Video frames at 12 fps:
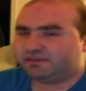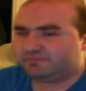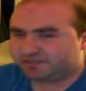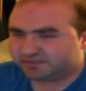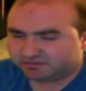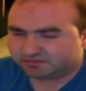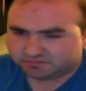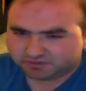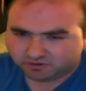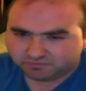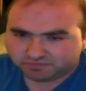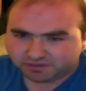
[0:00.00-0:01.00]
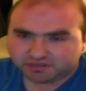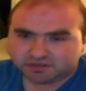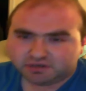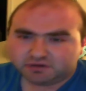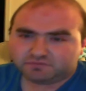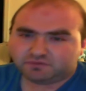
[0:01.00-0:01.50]
and make sense with the opening
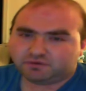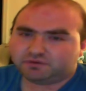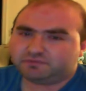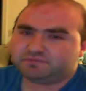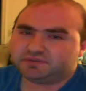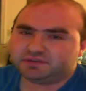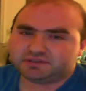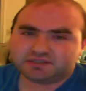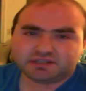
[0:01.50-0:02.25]
for the